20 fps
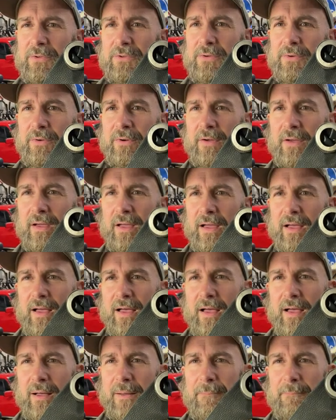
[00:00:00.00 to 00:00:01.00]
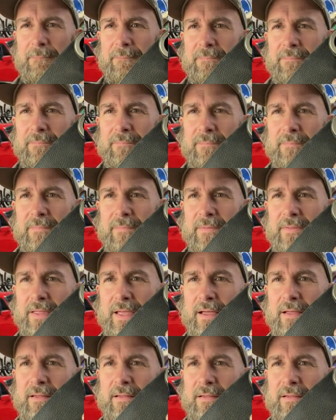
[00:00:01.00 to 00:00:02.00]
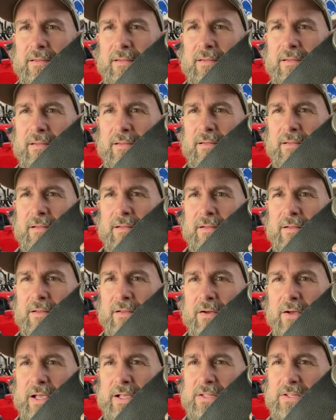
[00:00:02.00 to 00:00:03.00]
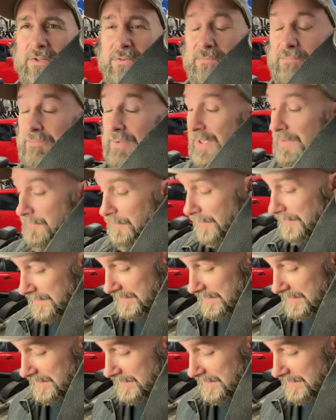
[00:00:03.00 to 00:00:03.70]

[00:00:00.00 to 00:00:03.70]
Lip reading: too. Yeah. Okay, so Fred